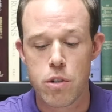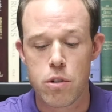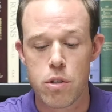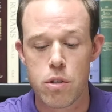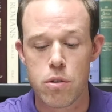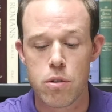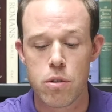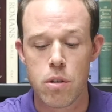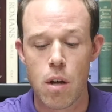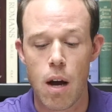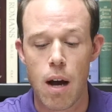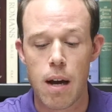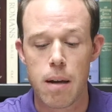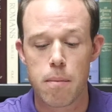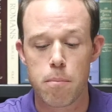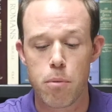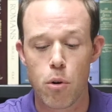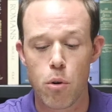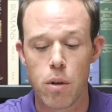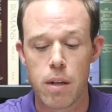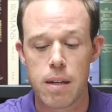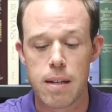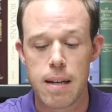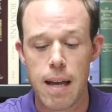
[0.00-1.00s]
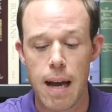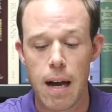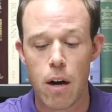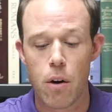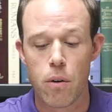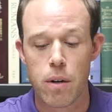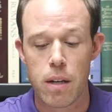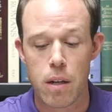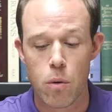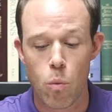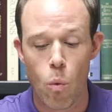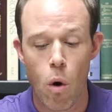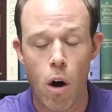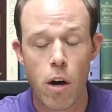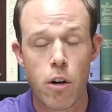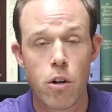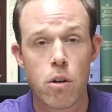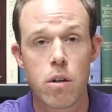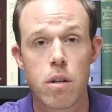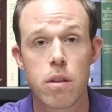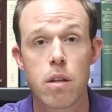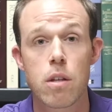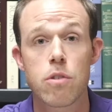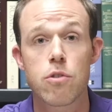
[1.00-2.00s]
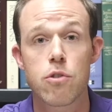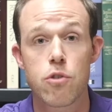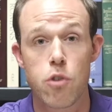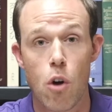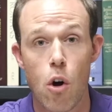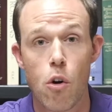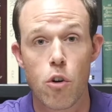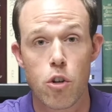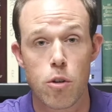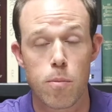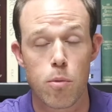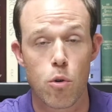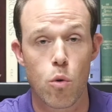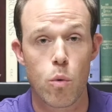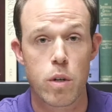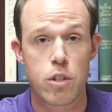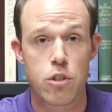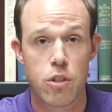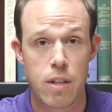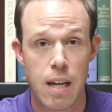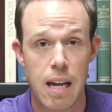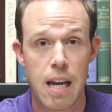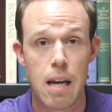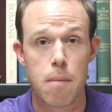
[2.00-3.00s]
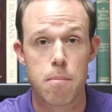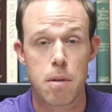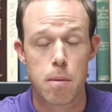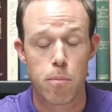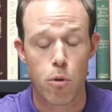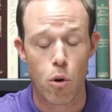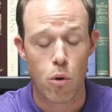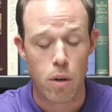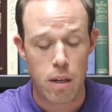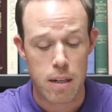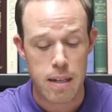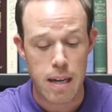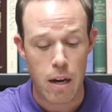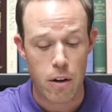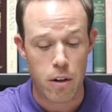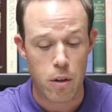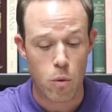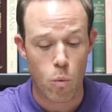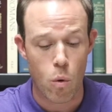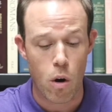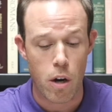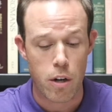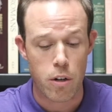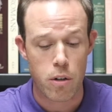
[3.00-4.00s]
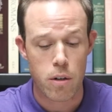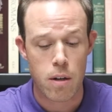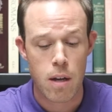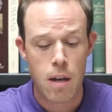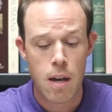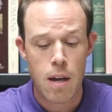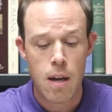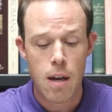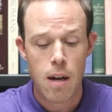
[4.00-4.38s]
is not broken down in water, and then soluble, which can be broken down in water.